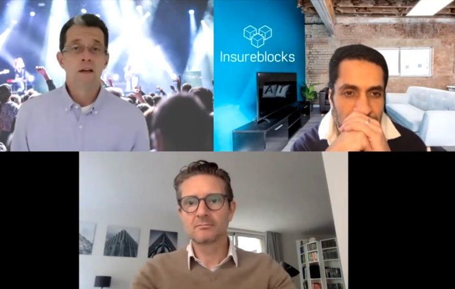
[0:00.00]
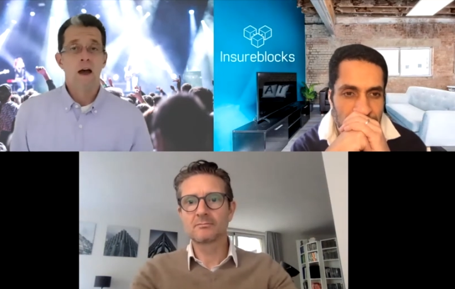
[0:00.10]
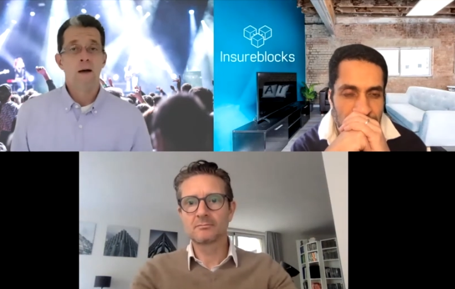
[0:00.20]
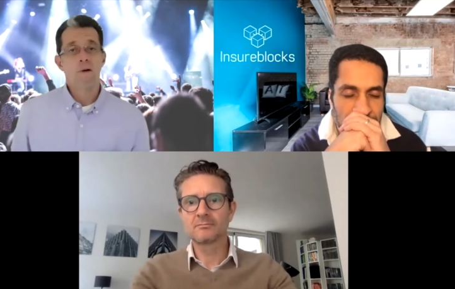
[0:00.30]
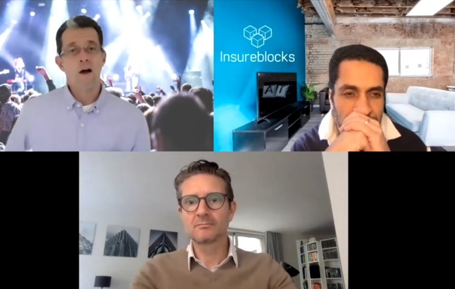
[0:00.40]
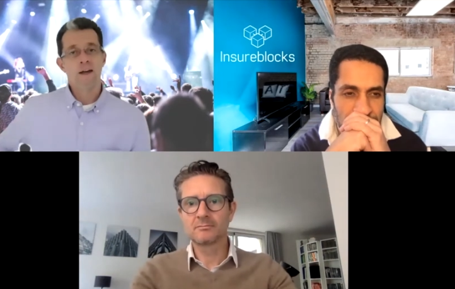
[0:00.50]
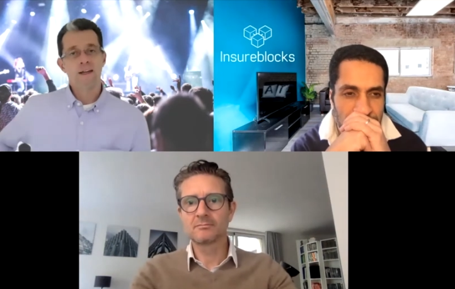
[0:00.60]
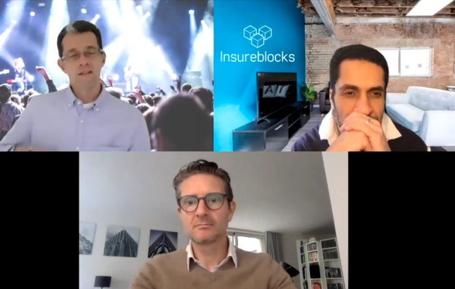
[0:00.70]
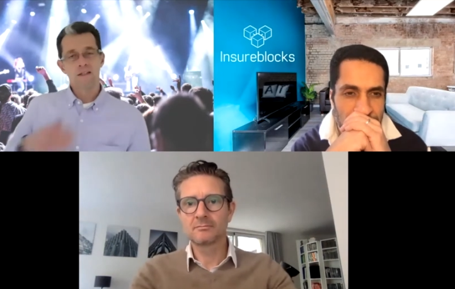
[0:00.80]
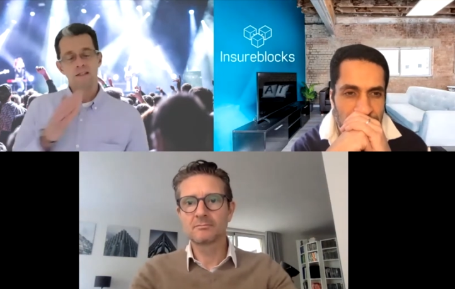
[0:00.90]
Speaker 1: Um, I can
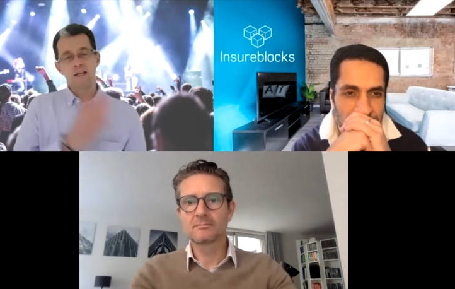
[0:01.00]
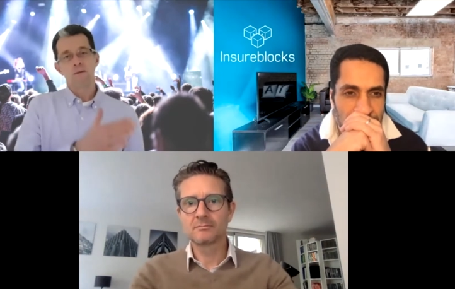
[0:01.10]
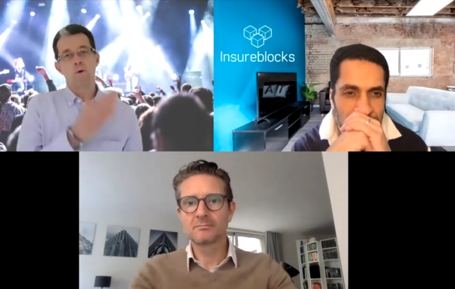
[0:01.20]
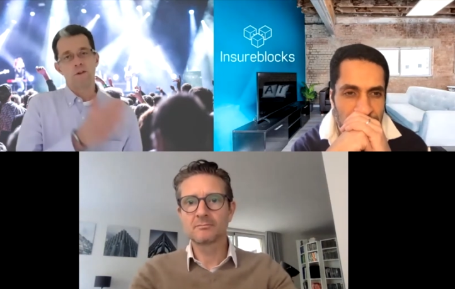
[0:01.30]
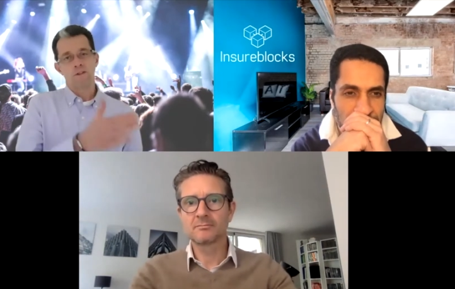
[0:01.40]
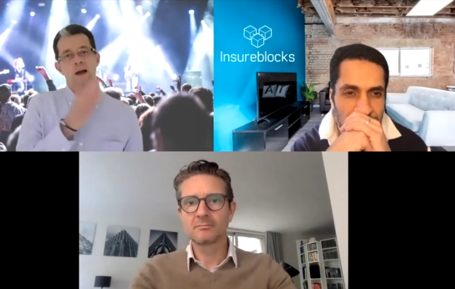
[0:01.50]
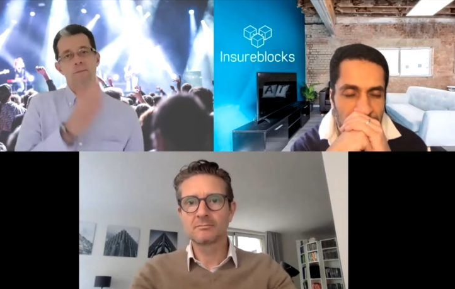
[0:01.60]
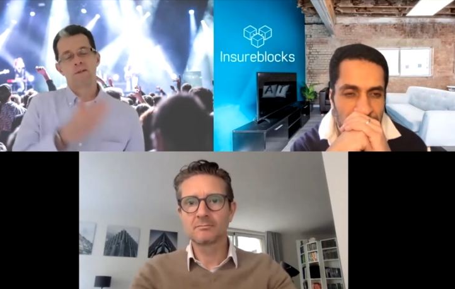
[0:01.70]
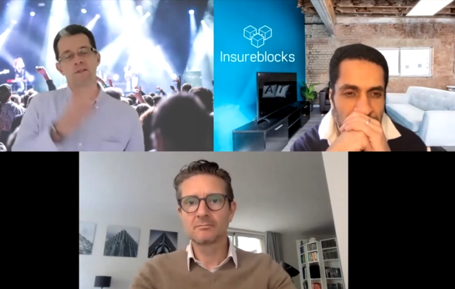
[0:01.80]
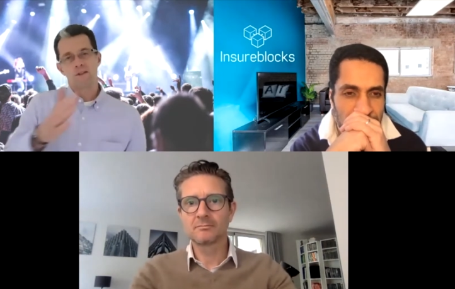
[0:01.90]
see what's
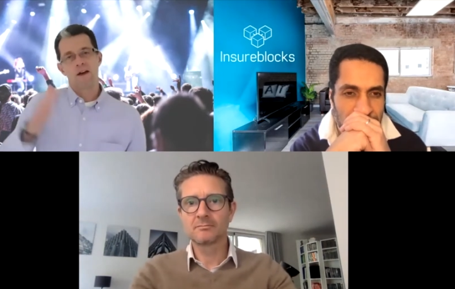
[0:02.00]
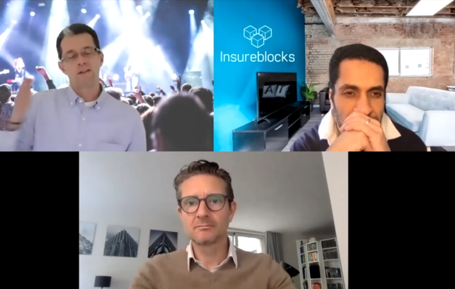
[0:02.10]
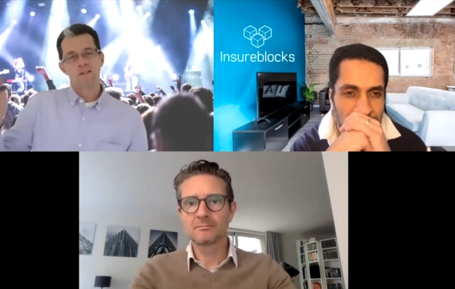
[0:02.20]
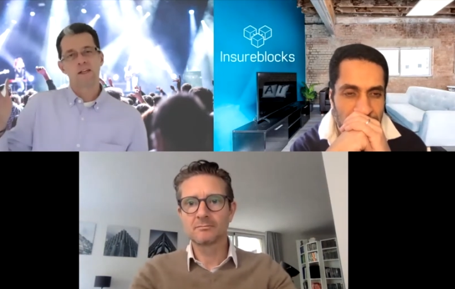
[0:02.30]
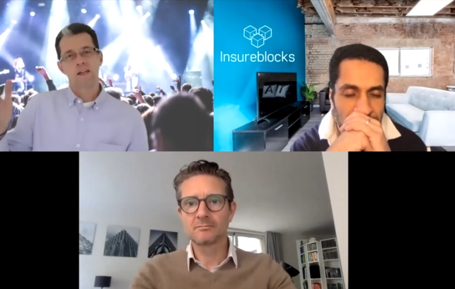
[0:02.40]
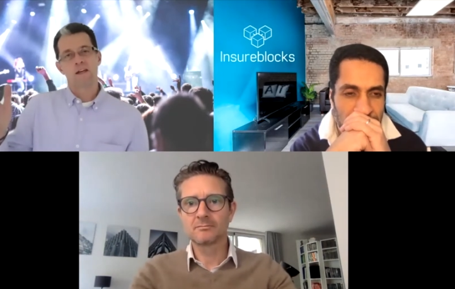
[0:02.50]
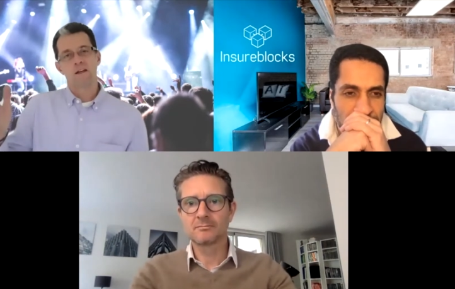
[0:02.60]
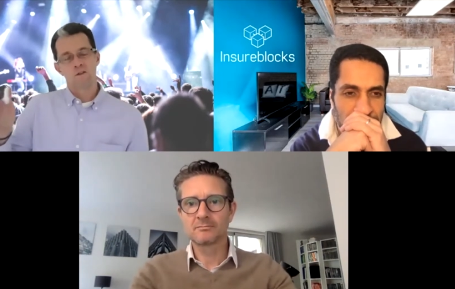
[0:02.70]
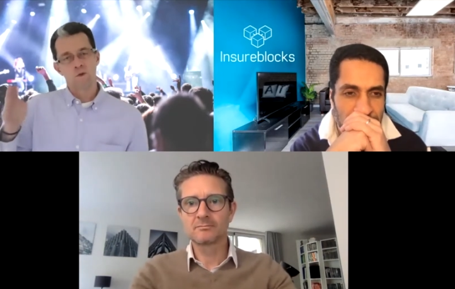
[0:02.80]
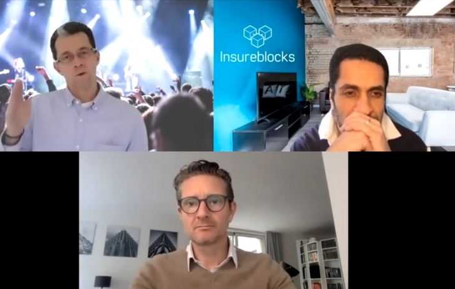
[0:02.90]
happened to that ticket
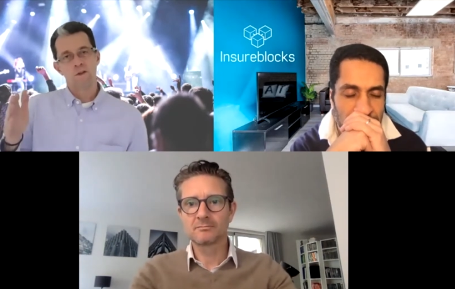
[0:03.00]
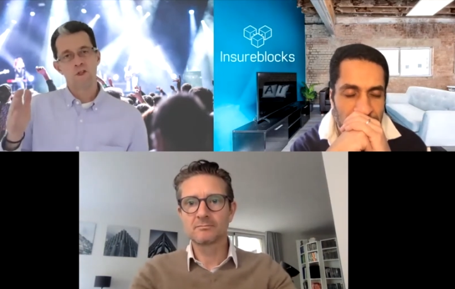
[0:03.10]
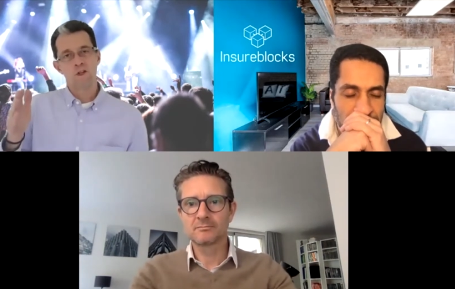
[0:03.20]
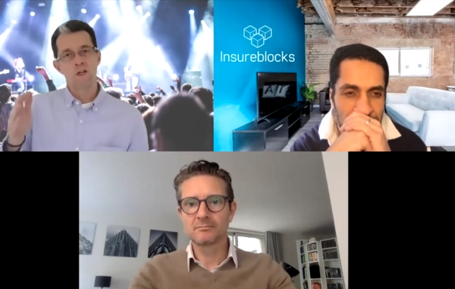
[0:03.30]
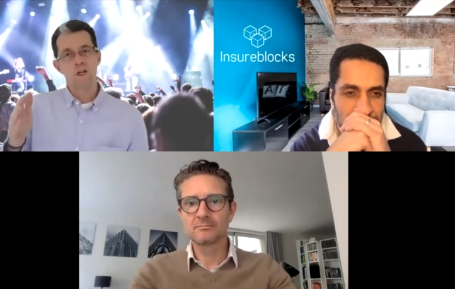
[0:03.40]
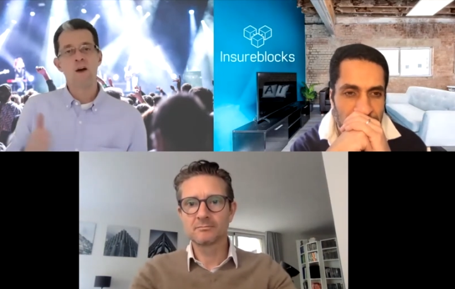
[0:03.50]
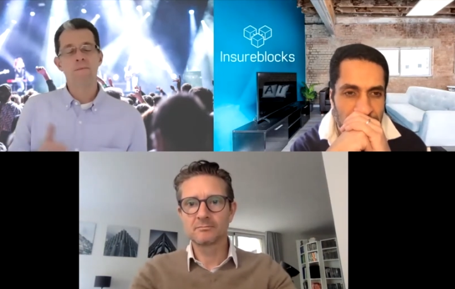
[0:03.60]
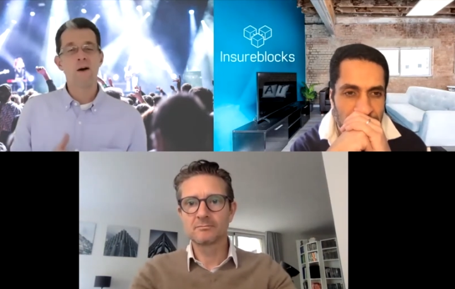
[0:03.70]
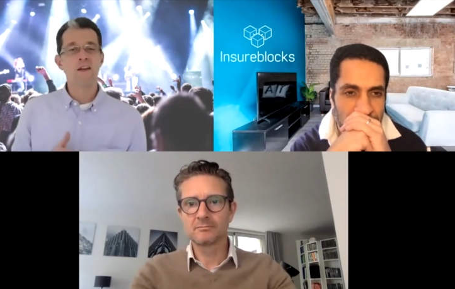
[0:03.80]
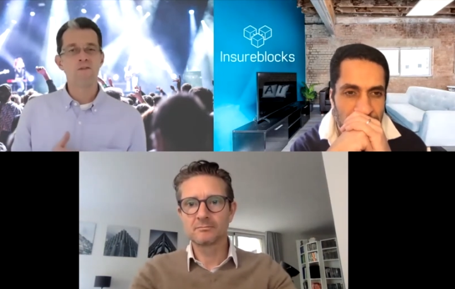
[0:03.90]
during the journey. I
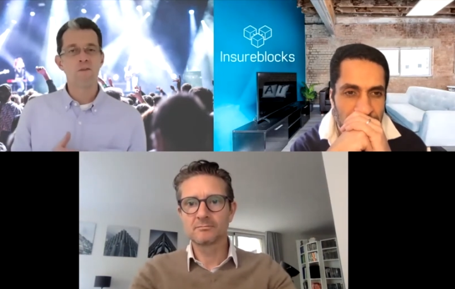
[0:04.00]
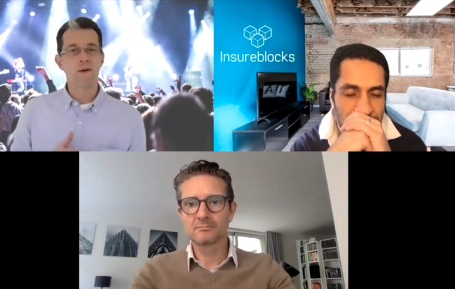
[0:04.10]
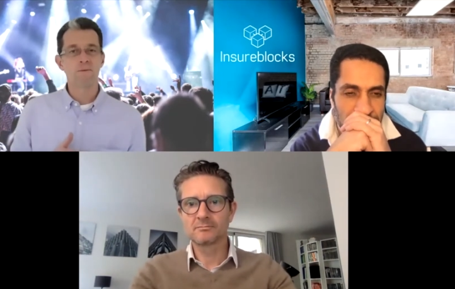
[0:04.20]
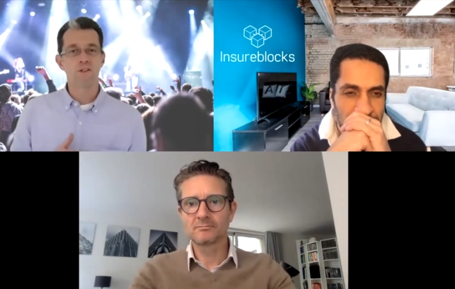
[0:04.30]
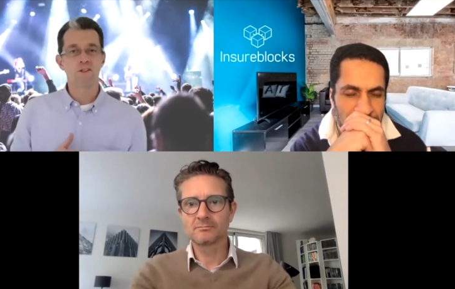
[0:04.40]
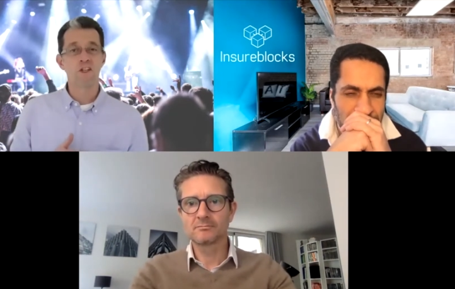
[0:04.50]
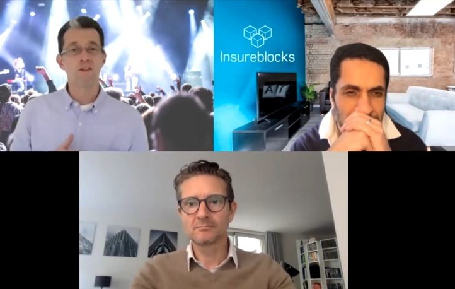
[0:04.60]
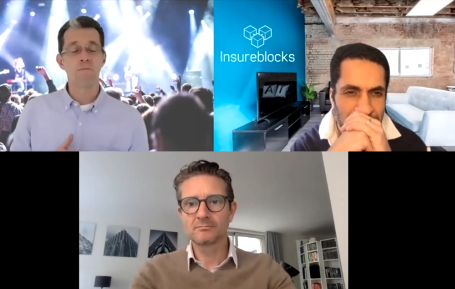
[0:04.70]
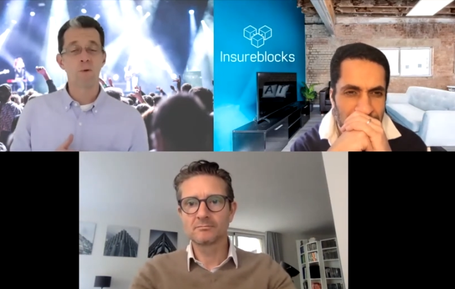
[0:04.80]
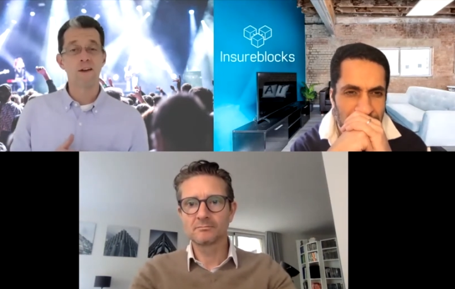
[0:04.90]
might even be able to see the
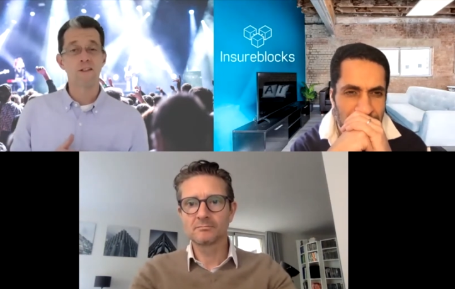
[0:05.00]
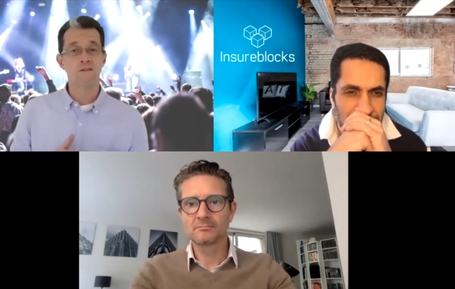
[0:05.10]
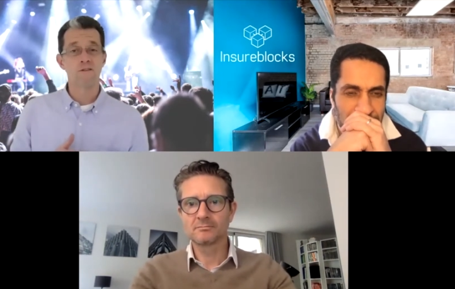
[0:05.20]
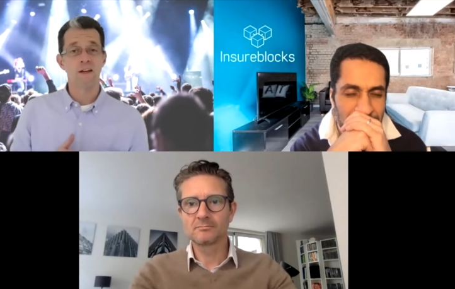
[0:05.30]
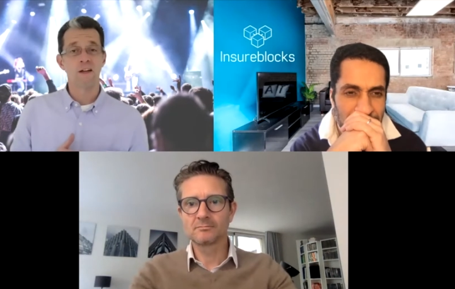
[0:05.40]
price of it.